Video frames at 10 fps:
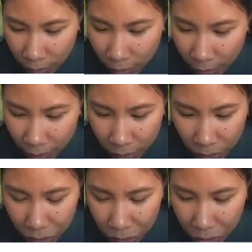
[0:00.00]

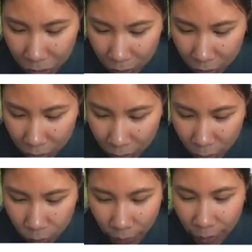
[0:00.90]
x
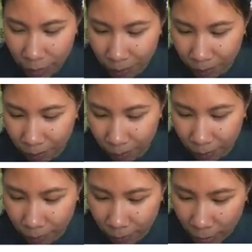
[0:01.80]
squared.
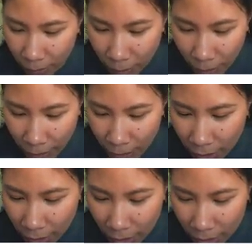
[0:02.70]

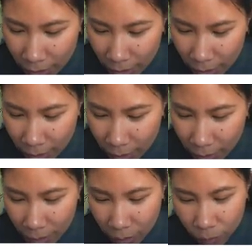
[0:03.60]
And this
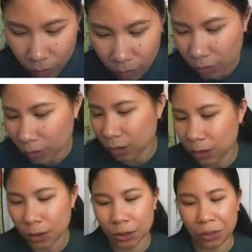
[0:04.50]

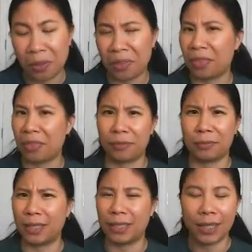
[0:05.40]
equals
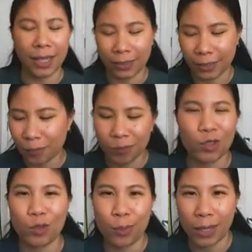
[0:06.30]
3. I don't know, I'm
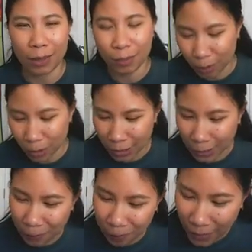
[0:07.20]
just making up numbers here.